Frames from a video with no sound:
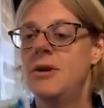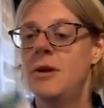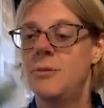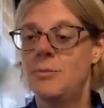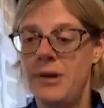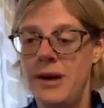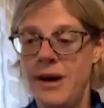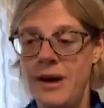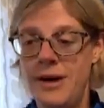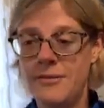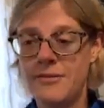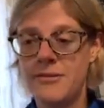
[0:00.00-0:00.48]

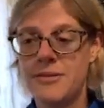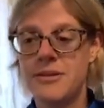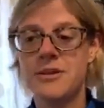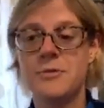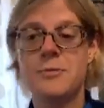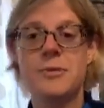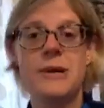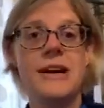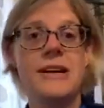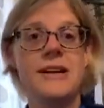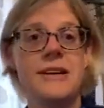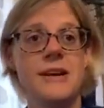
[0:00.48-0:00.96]
Apart from
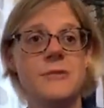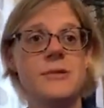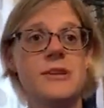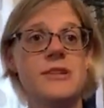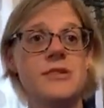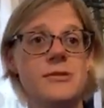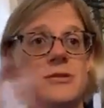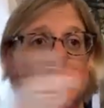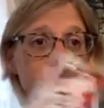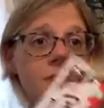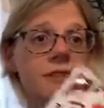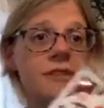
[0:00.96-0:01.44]
the Bono,
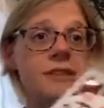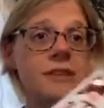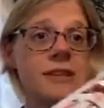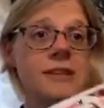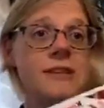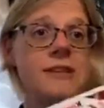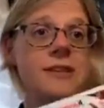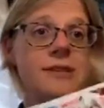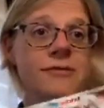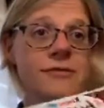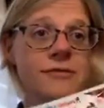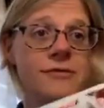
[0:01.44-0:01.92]
which also
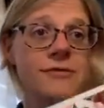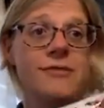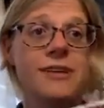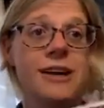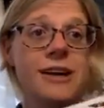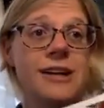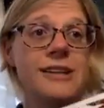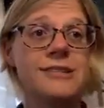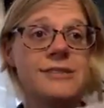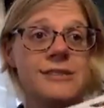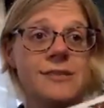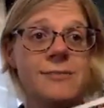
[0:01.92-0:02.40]
did
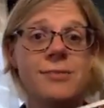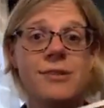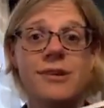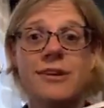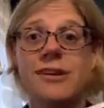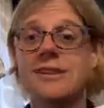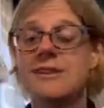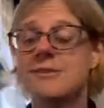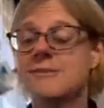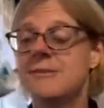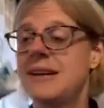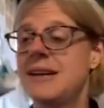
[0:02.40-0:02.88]
like
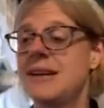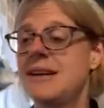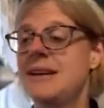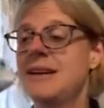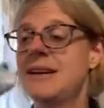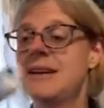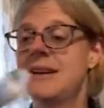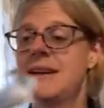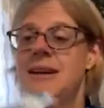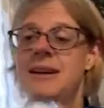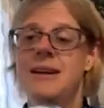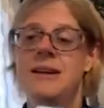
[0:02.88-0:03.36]
surprise
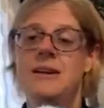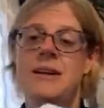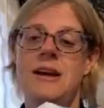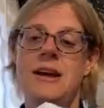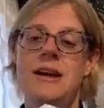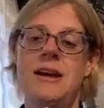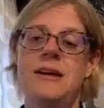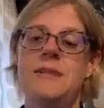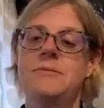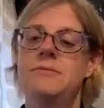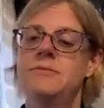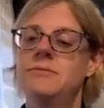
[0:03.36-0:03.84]
me,
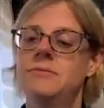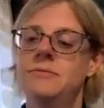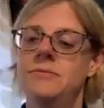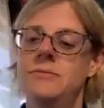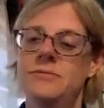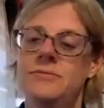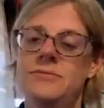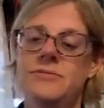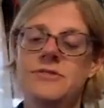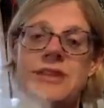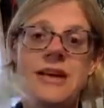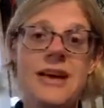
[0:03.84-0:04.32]

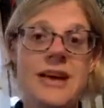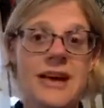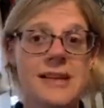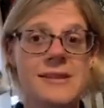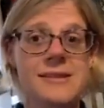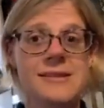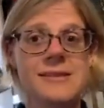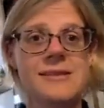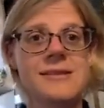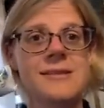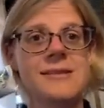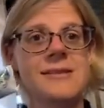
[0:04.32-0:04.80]

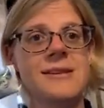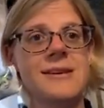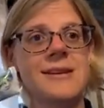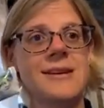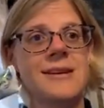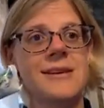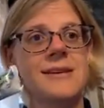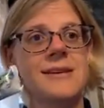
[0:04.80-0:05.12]
this